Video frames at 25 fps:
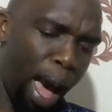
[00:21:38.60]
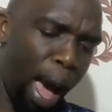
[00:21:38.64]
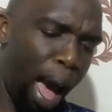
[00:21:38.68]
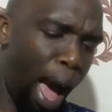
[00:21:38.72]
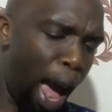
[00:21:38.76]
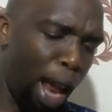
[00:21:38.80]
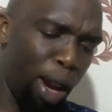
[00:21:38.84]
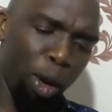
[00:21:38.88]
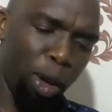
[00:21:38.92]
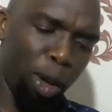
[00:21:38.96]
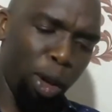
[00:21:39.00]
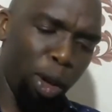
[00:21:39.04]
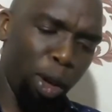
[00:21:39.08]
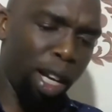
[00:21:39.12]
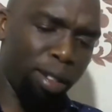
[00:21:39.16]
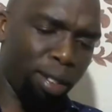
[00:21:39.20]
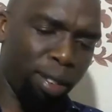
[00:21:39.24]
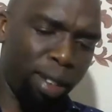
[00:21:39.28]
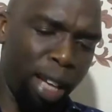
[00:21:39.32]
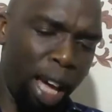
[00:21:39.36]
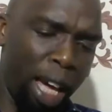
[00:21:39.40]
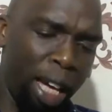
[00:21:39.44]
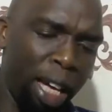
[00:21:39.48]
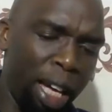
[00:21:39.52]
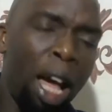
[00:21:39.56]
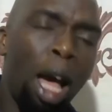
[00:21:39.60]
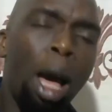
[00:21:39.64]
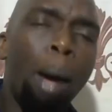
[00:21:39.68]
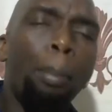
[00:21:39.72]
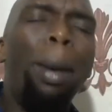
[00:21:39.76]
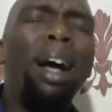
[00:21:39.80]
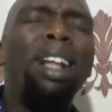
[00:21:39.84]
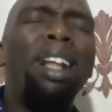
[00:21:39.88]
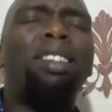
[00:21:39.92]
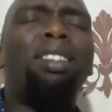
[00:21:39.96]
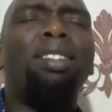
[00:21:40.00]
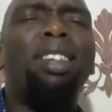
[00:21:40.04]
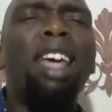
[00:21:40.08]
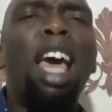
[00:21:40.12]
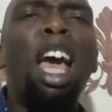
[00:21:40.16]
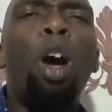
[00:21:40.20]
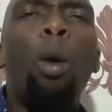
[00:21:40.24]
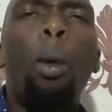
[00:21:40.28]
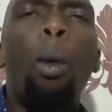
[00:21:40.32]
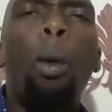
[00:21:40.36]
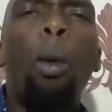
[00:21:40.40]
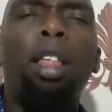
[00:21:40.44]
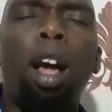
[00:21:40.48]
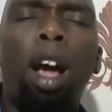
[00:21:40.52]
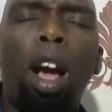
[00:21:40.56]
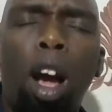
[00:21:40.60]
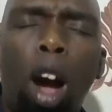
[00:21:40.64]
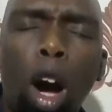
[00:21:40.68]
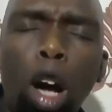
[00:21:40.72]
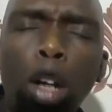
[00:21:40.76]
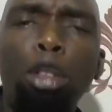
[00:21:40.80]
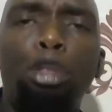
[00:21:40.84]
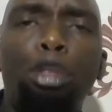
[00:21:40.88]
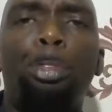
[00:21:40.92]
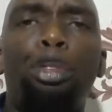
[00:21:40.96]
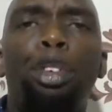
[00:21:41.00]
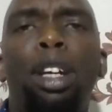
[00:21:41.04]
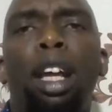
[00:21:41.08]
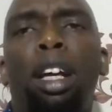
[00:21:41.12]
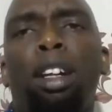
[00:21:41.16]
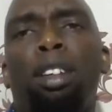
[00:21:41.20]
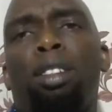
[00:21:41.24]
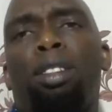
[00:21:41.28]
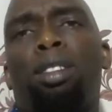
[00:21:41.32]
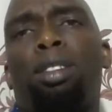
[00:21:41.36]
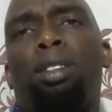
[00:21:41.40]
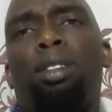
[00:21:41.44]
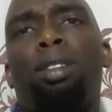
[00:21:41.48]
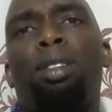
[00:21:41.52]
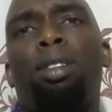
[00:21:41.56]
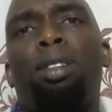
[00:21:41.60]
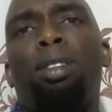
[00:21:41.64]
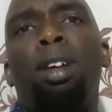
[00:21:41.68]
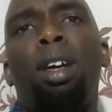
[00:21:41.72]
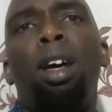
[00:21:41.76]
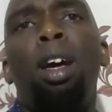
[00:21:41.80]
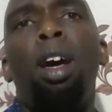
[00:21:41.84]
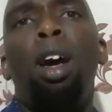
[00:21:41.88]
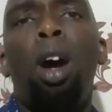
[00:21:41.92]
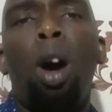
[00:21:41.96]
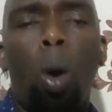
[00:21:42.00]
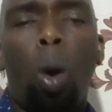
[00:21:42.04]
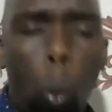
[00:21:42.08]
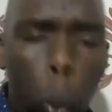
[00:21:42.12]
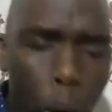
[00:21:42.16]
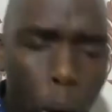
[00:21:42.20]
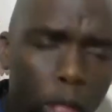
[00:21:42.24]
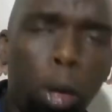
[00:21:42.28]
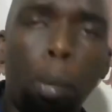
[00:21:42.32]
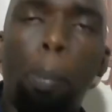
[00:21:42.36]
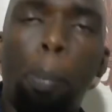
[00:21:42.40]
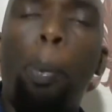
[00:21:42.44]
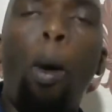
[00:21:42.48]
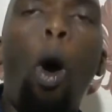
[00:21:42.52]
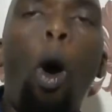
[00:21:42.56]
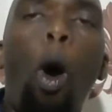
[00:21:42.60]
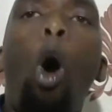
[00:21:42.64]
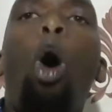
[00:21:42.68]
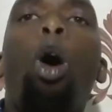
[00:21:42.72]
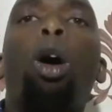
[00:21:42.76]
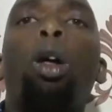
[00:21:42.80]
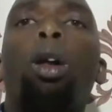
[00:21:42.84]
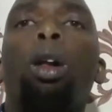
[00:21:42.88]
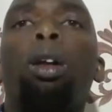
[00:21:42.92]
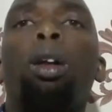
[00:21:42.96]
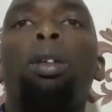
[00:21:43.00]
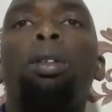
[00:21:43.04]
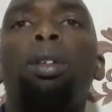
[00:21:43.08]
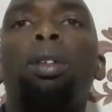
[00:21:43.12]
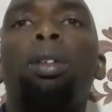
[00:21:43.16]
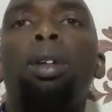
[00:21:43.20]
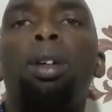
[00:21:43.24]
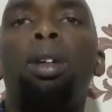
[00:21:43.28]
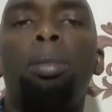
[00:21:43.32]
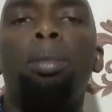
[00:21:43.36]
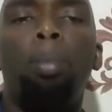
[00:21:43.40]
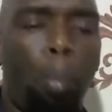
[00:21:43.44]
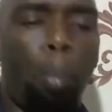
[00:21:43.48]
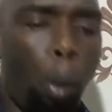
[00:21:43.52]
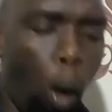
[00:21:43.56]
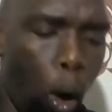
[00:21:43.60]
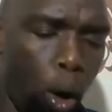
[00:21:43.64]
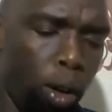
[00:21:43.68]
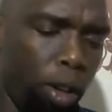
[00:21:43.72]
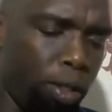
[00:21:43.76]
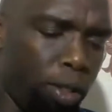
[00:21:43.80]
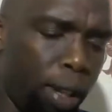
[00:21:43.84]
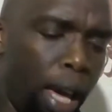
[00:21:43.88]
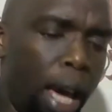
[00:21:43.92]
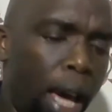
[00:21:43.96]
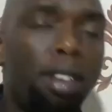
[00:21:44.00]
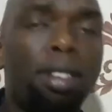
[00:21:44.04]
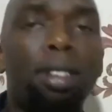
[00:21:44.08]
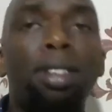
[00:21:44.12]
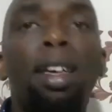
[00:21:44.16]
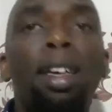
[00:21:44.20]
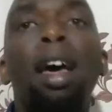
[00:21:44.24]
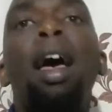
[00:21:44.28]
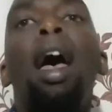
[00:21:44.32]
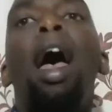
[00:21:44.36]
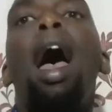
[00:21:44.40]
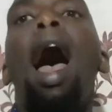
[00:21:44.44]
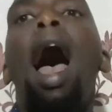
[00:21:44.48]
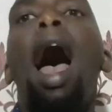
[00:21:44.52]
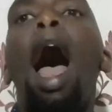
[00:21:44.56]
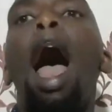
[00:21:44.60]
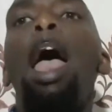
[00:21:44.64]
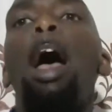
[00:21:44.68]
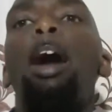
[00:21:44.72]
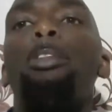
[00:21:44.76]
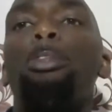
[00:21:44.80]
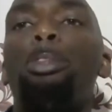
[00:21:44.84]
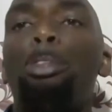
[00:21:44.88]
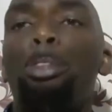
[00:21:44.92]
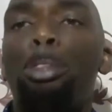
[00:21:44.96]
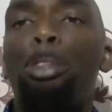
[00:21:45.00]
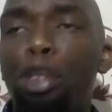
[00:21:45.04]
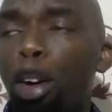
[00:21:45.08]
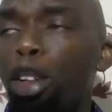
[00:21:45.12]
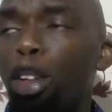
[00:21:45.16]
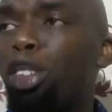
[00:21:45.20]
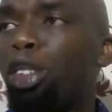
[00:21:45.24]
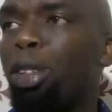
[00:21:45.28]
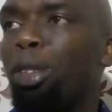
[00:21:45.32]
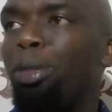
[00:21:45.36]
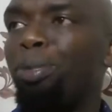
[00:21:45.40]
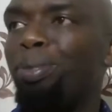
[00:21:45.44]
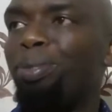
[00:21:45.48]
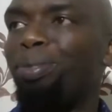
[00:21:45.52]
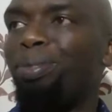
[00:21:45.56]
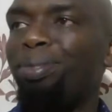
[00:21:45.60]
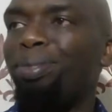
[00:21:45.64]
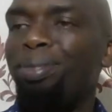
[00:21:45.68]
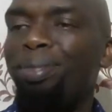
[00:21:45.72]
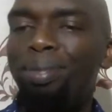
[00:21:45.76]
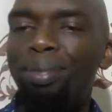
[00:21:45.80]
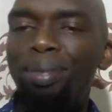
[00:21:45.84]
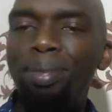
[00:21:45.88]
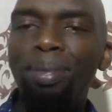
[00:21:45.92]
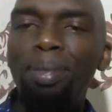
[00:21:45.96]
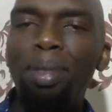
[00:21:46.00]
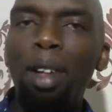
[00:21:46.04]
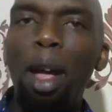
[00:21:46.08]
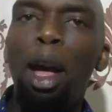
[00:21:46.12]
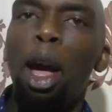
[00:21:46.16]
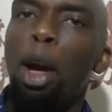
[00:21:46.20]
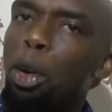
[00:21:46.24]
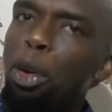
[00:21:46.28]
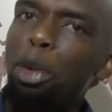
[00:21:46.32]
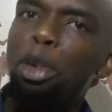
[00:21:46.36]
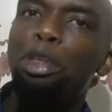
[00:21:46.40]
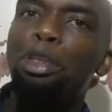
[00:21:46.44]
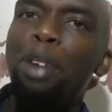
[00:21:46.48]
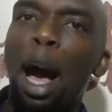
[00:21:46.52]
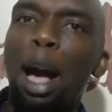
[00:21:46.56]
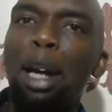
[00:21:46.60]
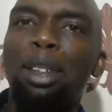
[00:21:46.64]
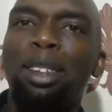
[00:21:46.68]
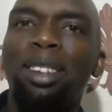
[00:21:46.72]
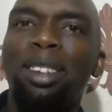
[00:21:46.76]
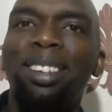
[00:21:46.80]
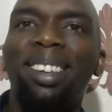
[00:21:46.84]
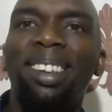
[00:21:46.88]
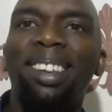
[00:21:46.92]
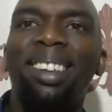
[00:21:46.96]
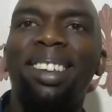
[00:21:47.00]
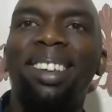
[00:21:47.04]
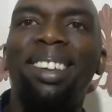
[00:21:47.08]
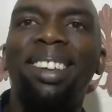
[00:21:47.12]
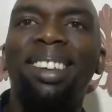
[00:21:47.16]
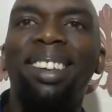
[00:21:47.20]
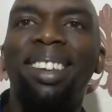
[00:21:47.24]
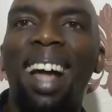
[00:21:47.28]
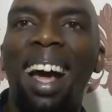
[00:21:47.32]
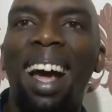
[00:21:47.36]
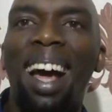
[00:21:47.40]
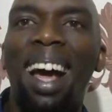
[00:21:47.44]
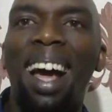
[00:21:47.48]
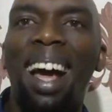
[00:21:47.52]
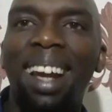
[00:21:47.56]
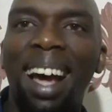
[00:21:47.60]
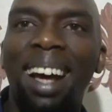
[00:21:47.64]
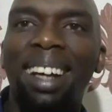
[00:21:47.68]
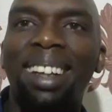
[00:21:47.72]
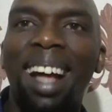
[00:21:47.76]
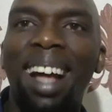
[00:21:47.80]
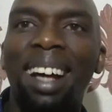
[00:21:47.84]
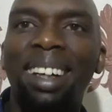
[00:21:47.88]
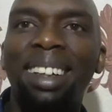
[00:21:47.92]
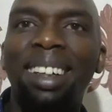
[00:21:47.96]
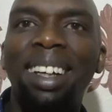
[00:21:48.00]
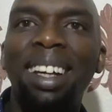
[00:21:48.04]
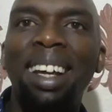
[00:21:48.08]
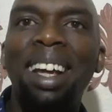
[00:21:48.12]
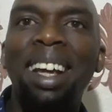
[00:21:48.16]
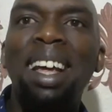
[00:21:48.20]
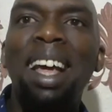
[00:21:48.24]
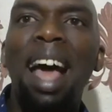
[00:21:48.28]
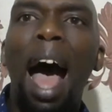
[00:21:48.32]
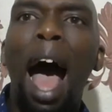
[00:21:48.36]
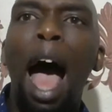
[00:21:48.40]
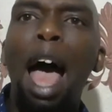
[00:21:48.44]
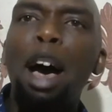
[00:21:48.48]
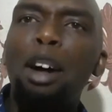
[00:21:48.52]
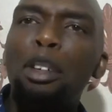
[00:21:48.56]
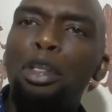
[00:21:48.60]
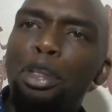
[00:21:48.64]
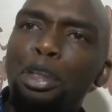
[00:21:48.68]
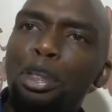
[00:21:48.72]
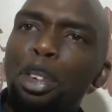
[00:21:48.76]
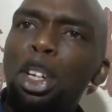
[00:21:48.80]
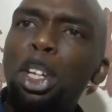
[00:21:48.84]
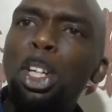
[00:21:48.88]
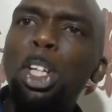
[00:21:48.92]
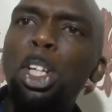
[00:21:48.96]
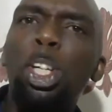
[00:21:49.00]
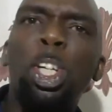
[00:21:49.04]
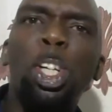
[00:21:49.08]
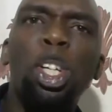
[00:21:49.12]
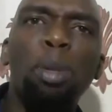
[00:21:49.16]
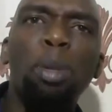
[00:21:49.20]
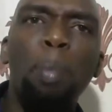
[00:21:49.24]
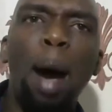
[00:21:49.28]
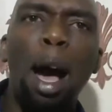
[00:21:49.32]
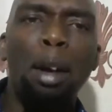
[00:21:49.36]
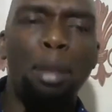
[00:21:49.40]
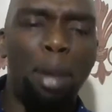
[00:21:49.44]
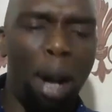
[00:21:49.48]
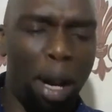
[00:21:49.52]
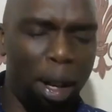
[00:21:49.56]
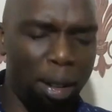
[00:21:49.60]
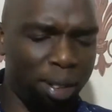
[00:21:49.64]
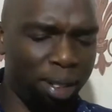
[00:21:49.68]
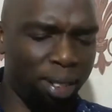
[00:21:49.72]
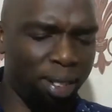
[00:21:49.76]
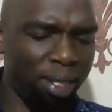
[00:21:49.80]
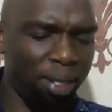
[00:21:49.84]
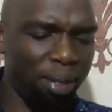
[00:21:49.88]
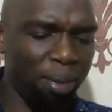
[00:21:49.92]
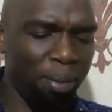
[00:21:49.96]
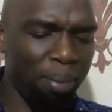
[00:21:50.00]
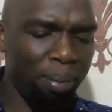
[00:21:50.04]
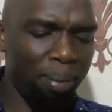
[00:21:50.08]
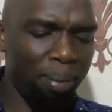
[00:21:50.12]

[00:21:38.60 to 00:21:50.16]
I'm not just saying, but saying with confidence, with Paul. Paul says, I have fought a good fight. I like that. I have finished my race.